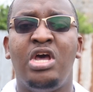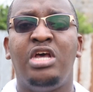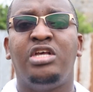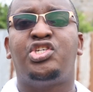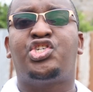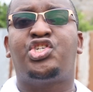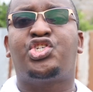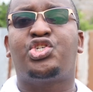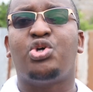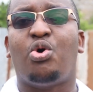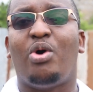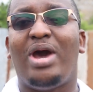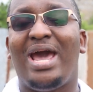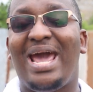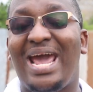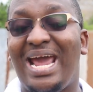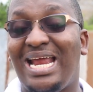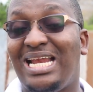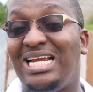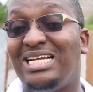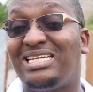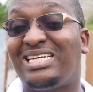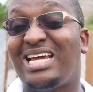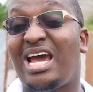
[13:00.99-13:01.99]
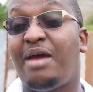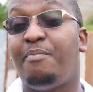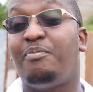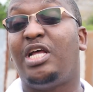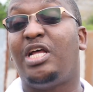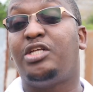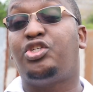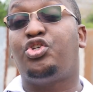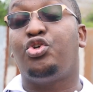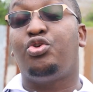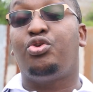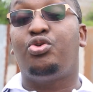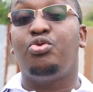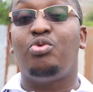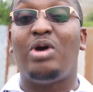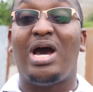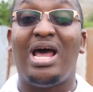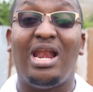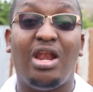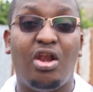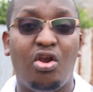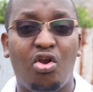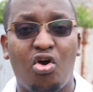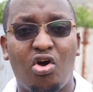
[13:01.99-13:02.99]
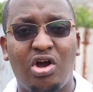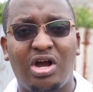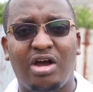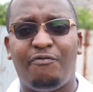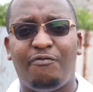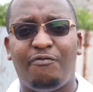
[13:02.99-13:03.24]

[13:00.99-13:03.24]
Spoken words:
So anytime that you do a longer